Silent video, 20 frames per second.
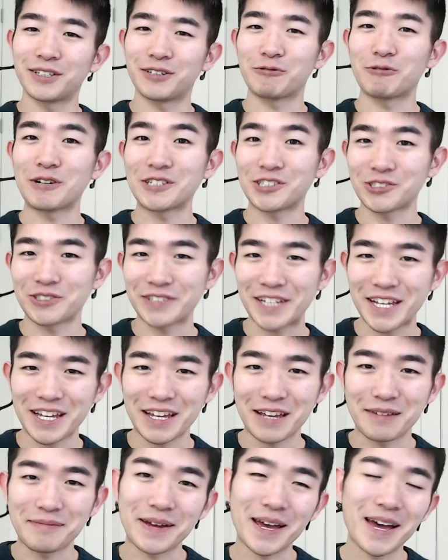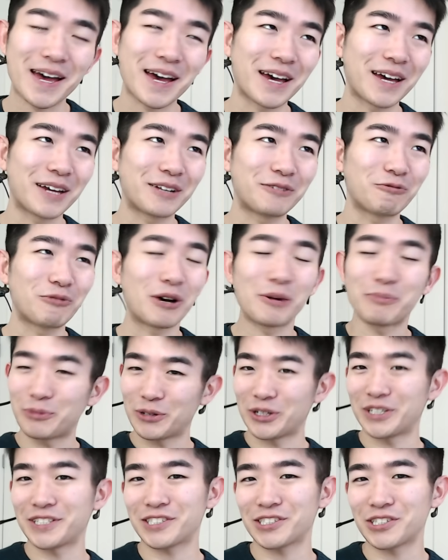"What's your name? And what
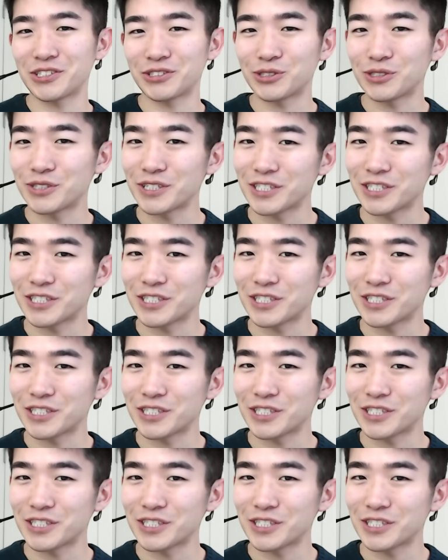brings you to